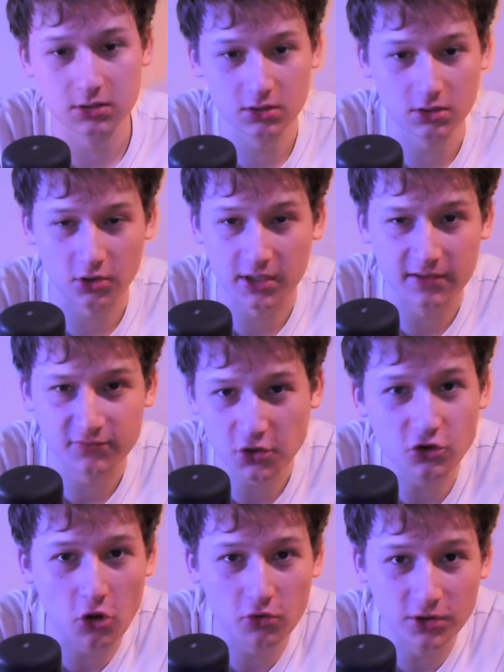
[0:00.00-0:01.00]
Like if you
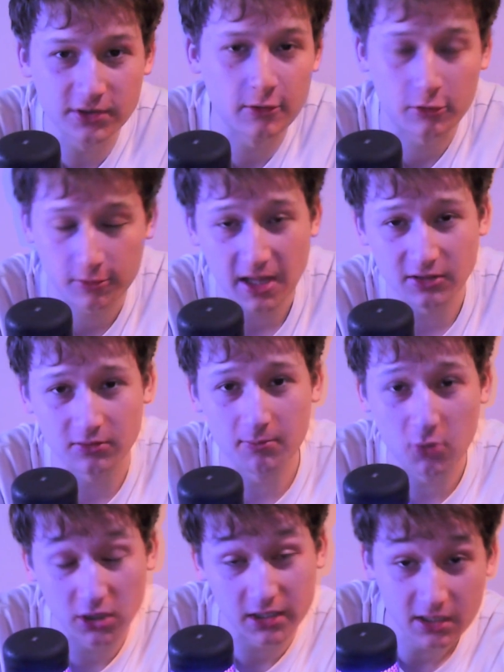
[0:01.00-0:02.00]
don't understand the
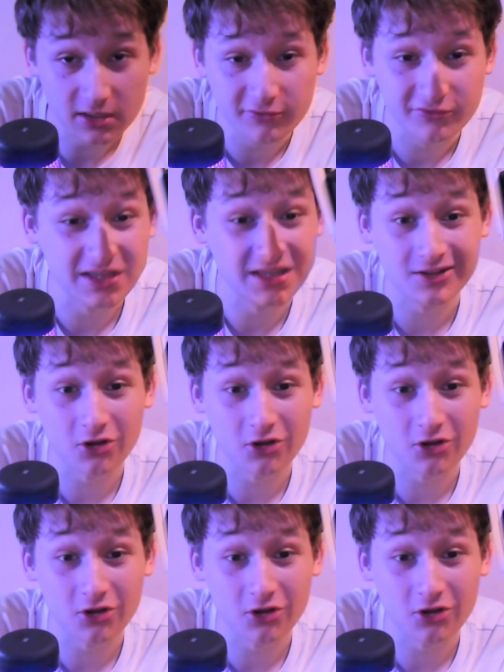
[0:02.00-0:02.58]
money for